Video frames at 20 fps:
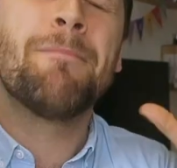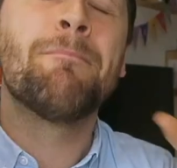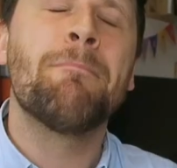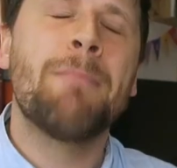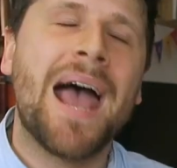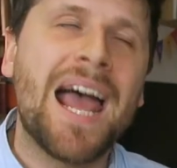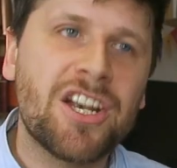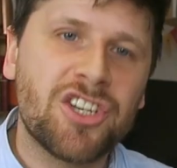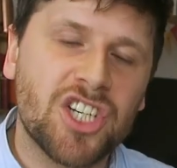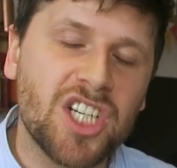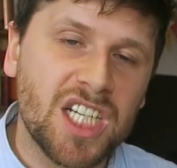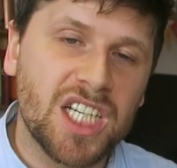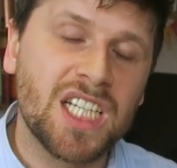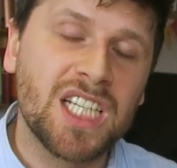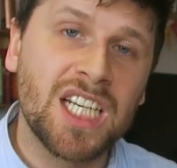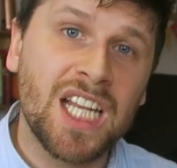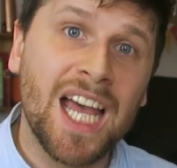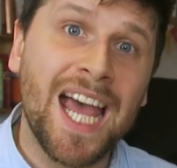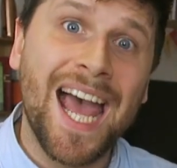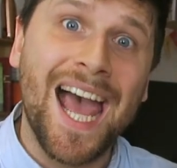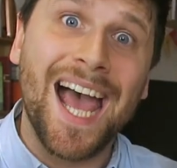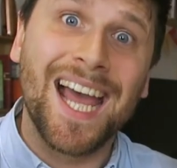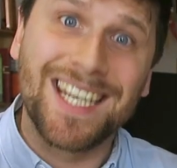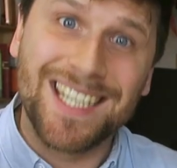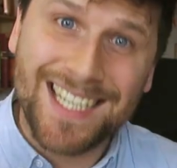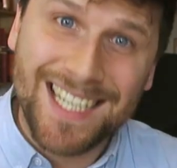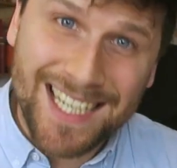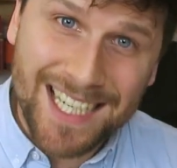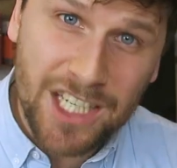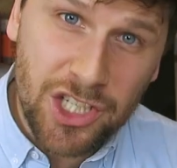Imagine
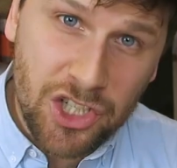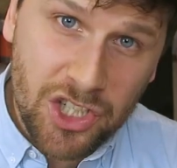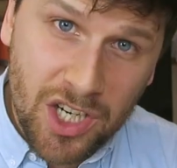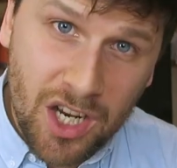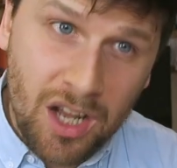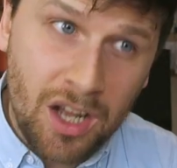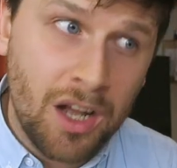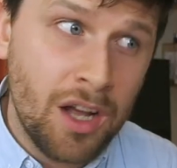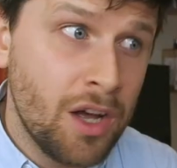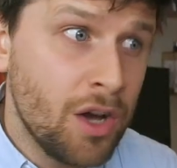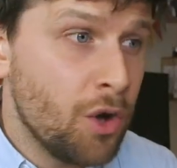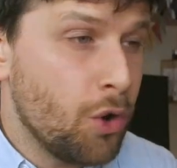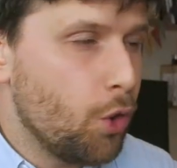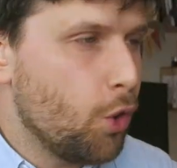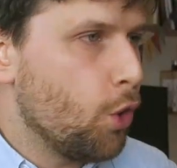a teacher